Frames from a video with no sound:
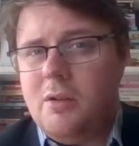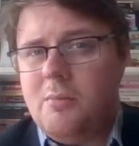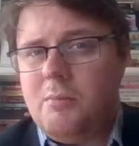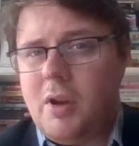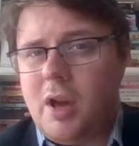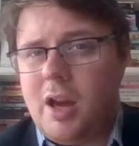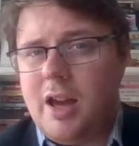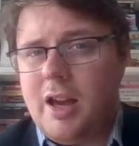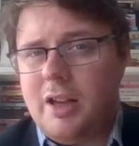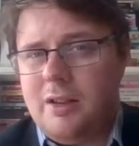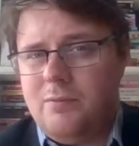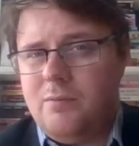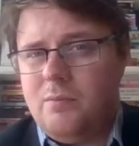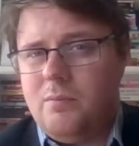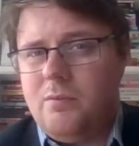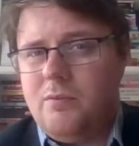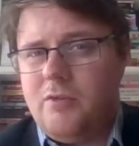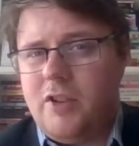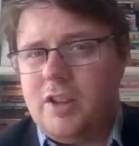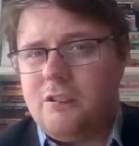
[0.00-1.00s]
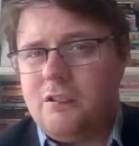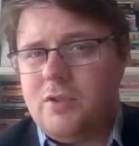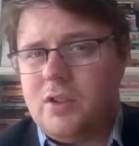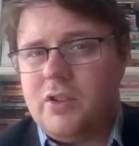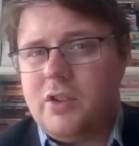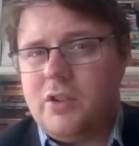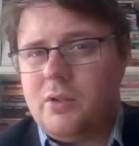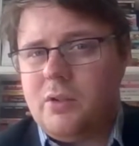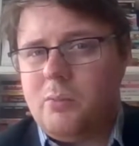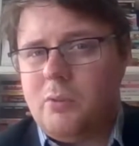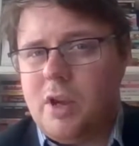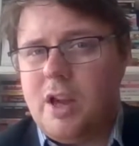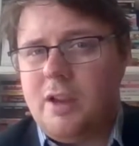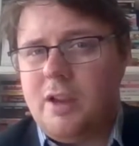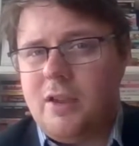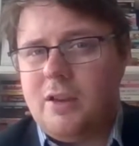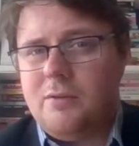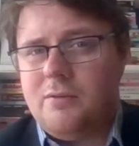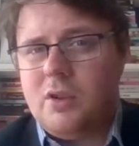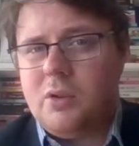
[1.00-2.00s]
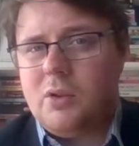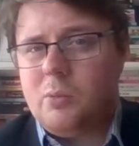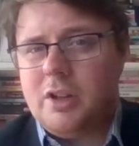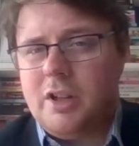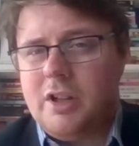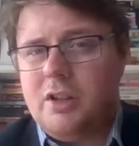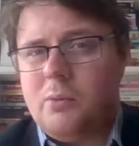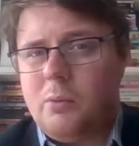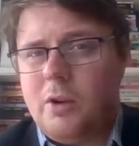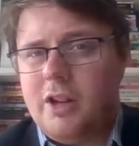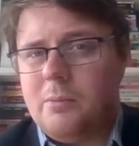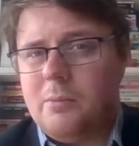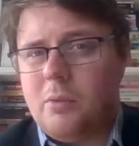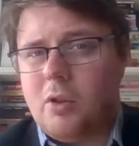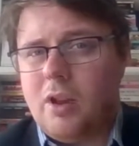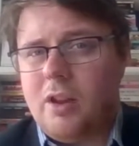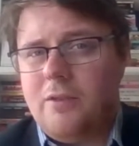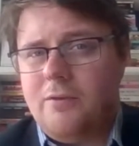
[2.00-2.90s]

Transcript: But I think this is a, I think this one is winnable.